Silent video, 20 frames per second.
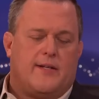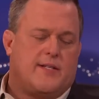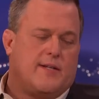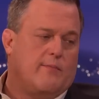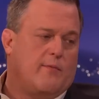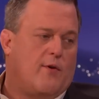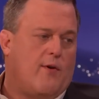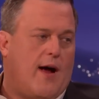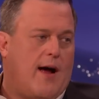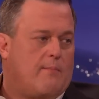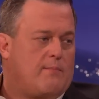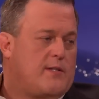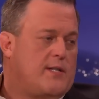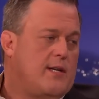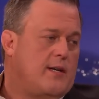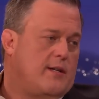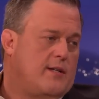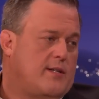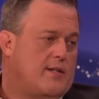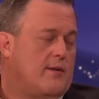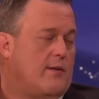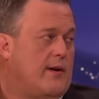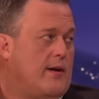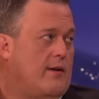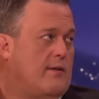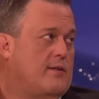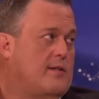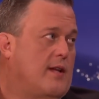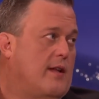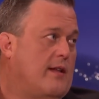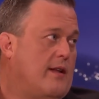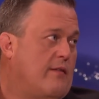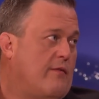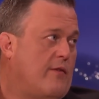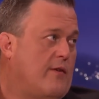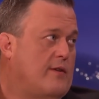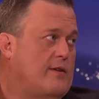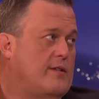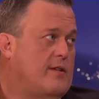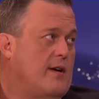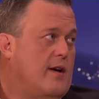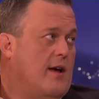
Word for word: to some crap seats so he knows the difference.